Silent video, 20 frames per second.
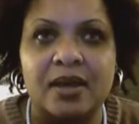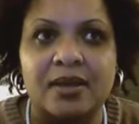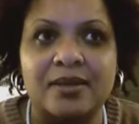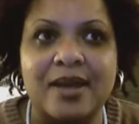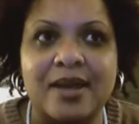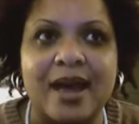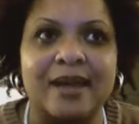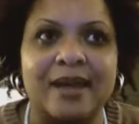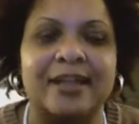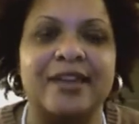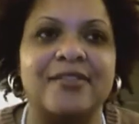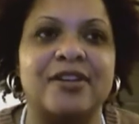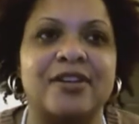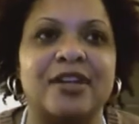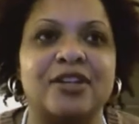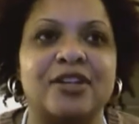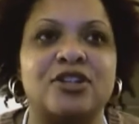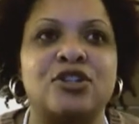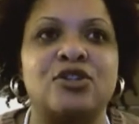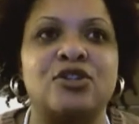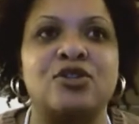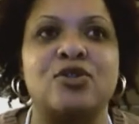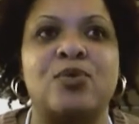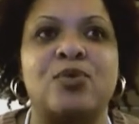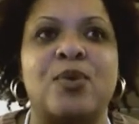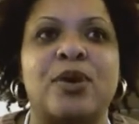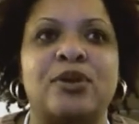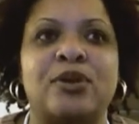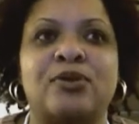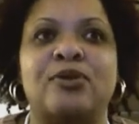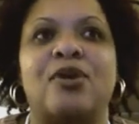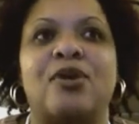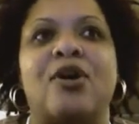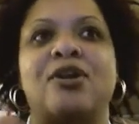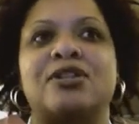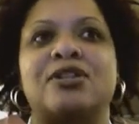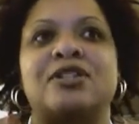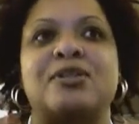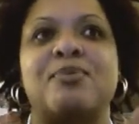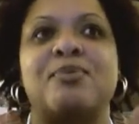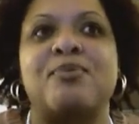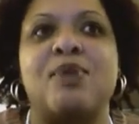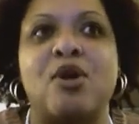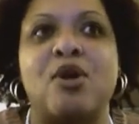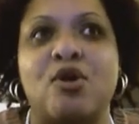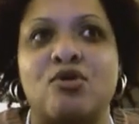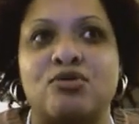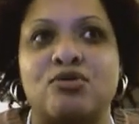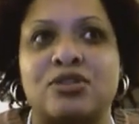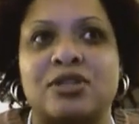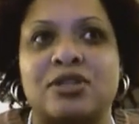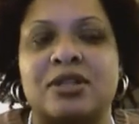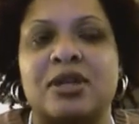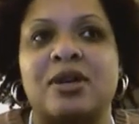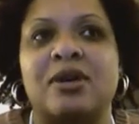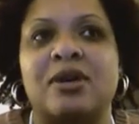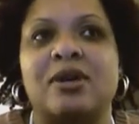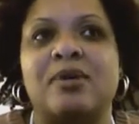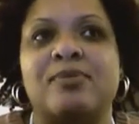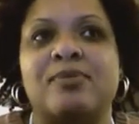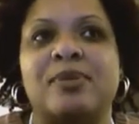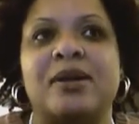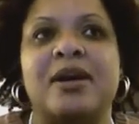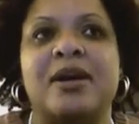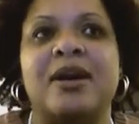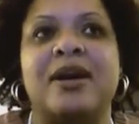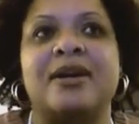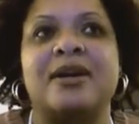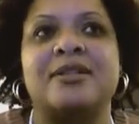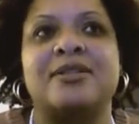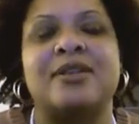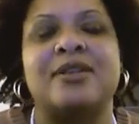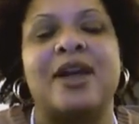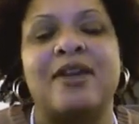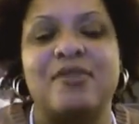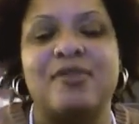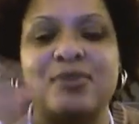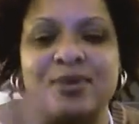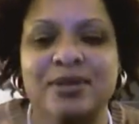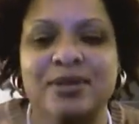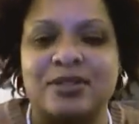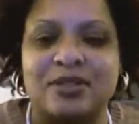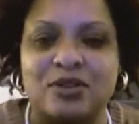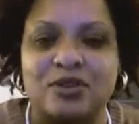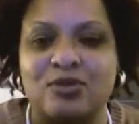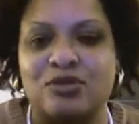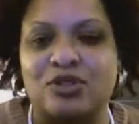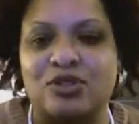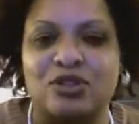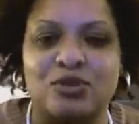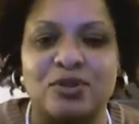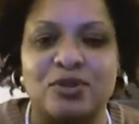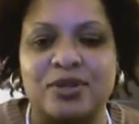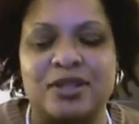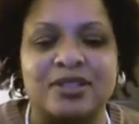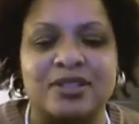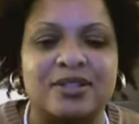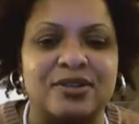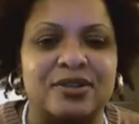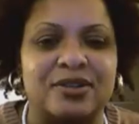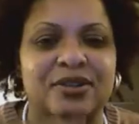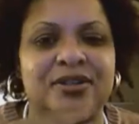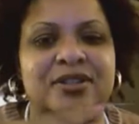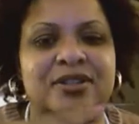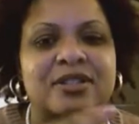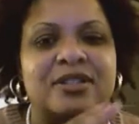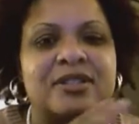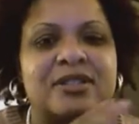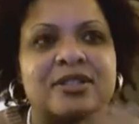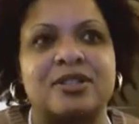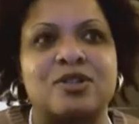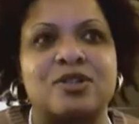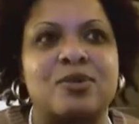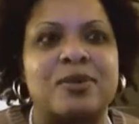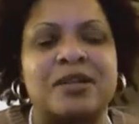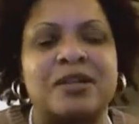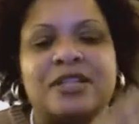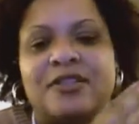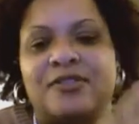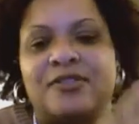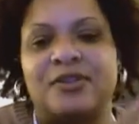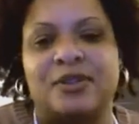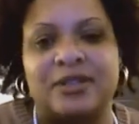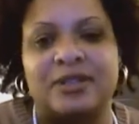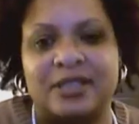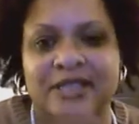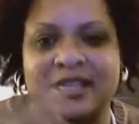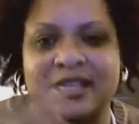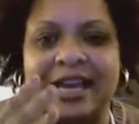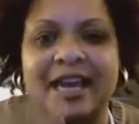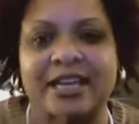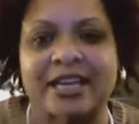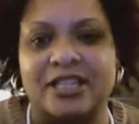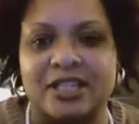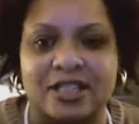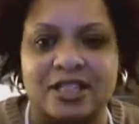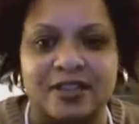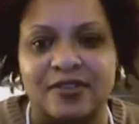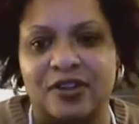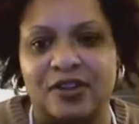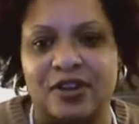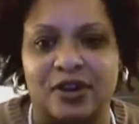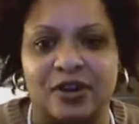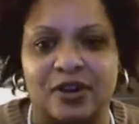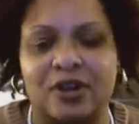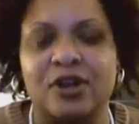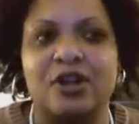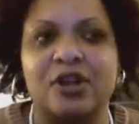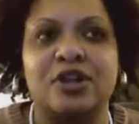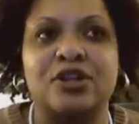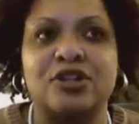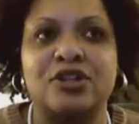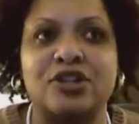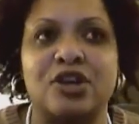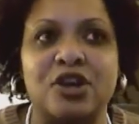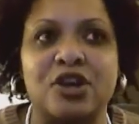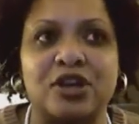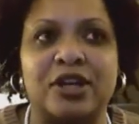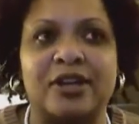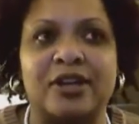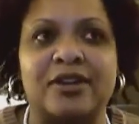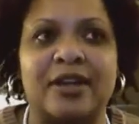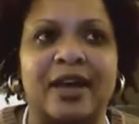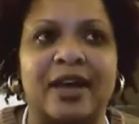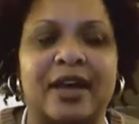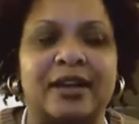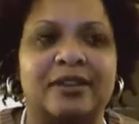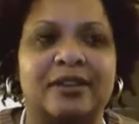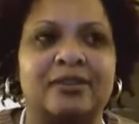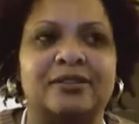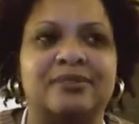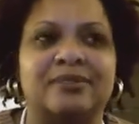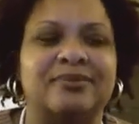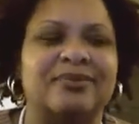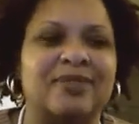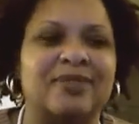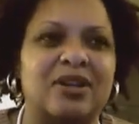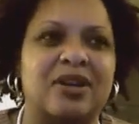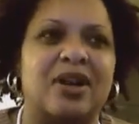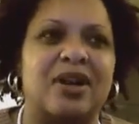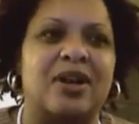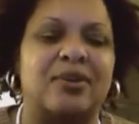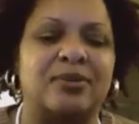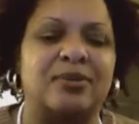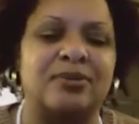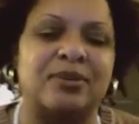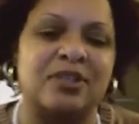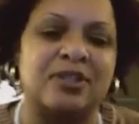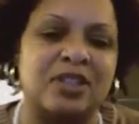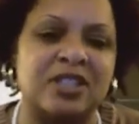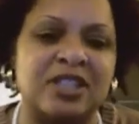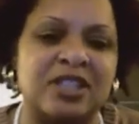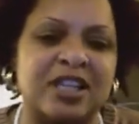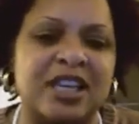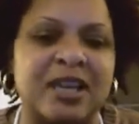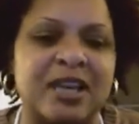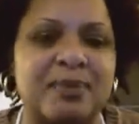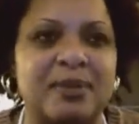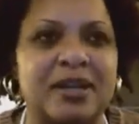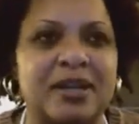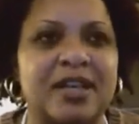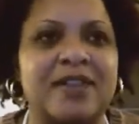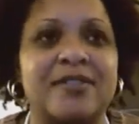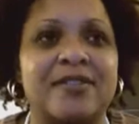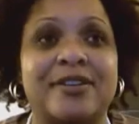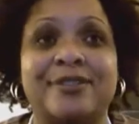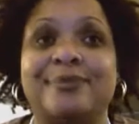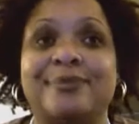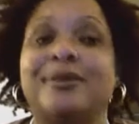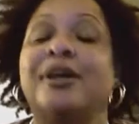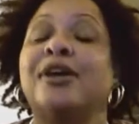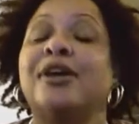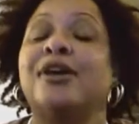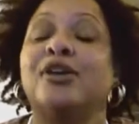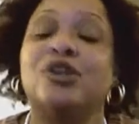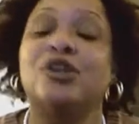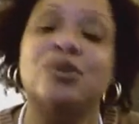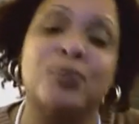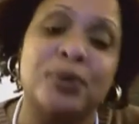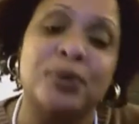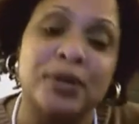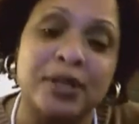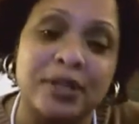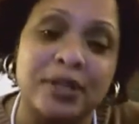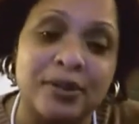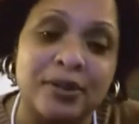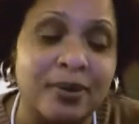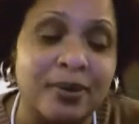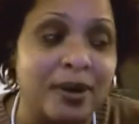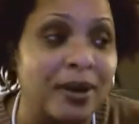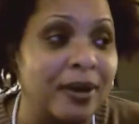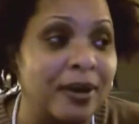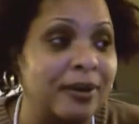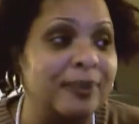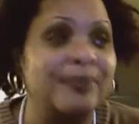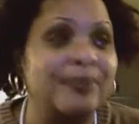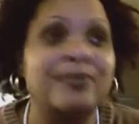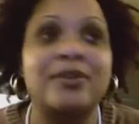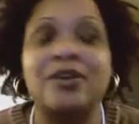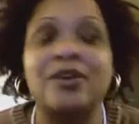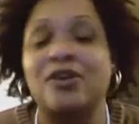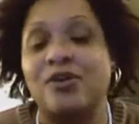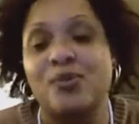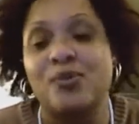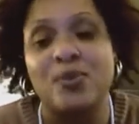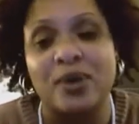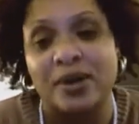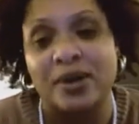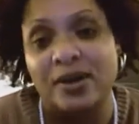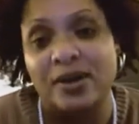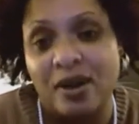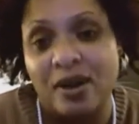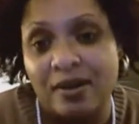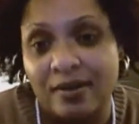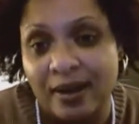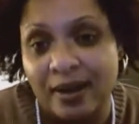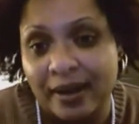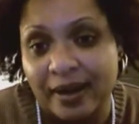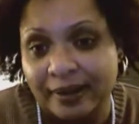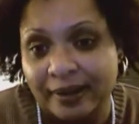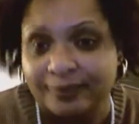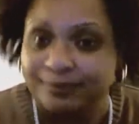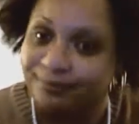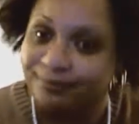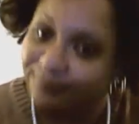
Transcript: not giving it to the one who lost the most because everyone who's doing this are in so many different stages of their journey that you know just to keep it even you put in the work you're a winner already